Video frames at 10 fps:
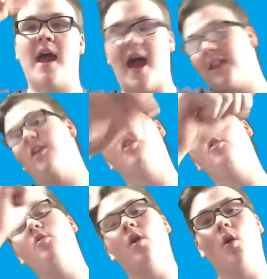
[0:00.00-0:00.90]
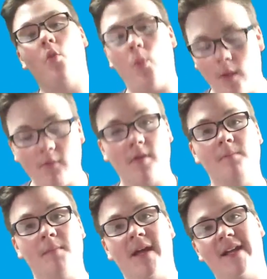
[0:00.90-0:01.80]
Hello,
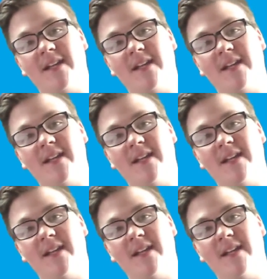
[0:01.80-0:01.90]
welcome back.